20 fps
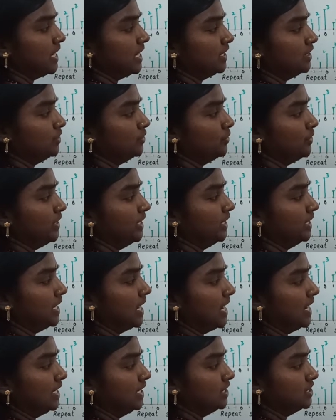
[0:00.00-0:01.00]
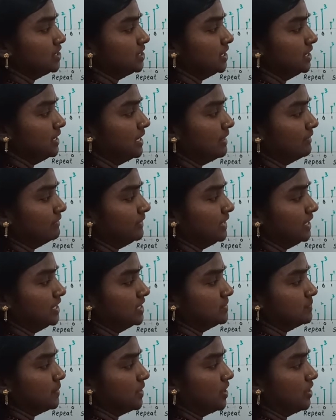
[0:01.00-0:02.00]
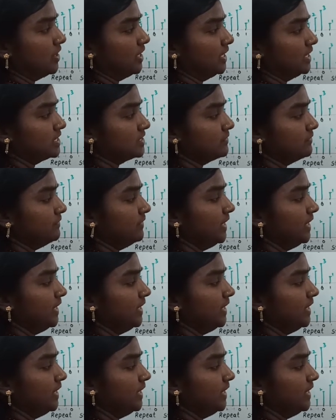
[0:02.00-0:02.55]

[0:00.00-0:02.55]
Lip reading: and doing addition of these products,